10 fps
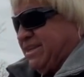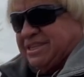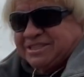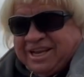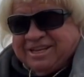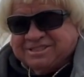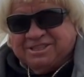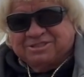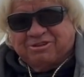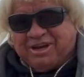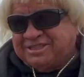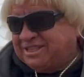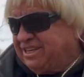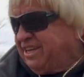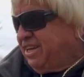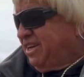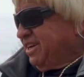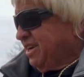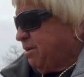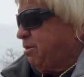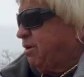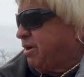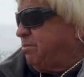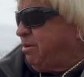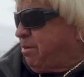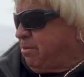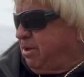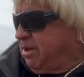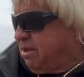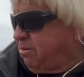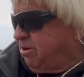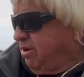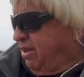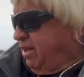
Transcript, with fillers: She's like, she's crazy. Come here, come here, baby, come here.